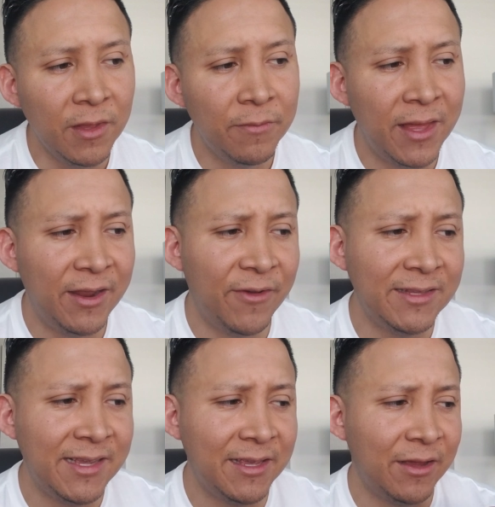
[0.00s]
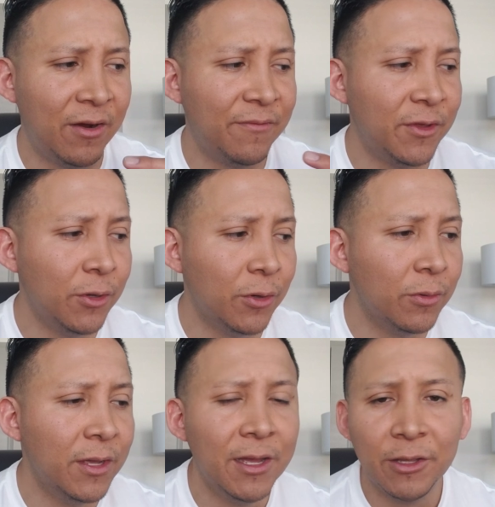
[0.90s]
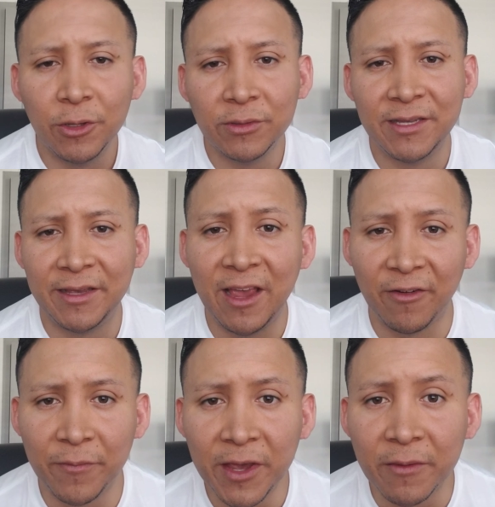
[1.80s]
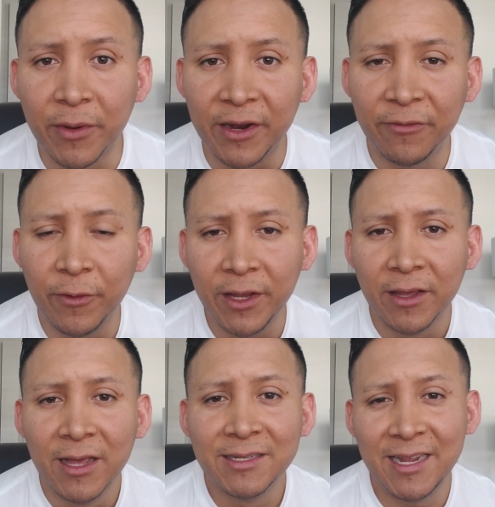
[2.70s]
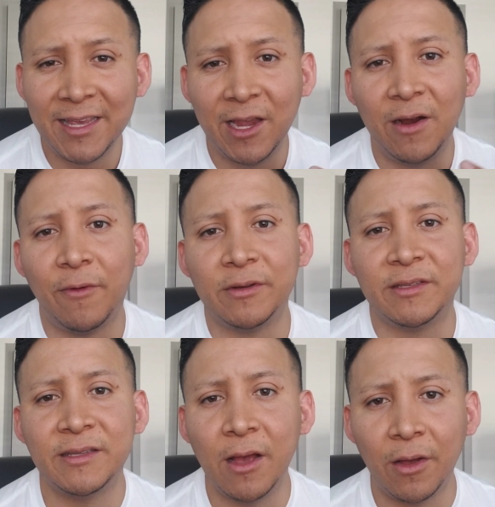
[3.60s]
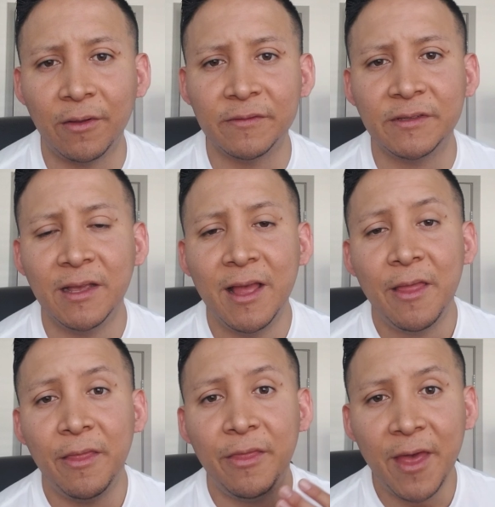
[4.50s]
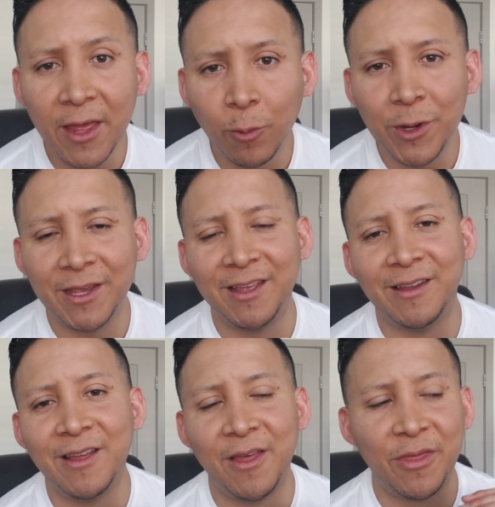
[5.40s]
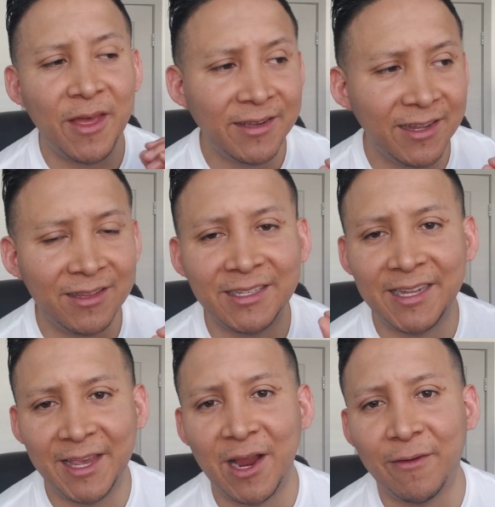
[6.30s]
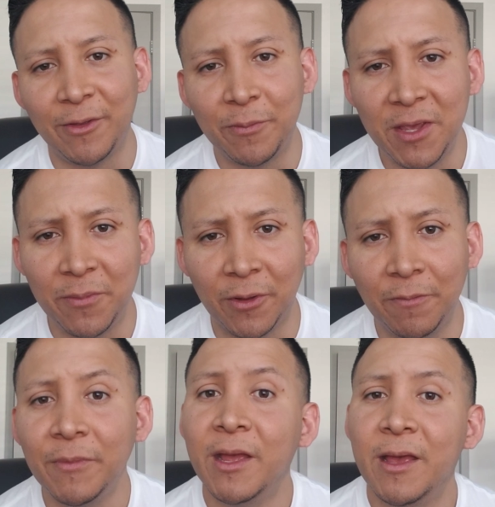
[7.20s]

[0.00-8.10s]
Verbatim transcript: that if I take care of you, you take care of me. But if we take care of ourselves, then we can authentically take care of other people.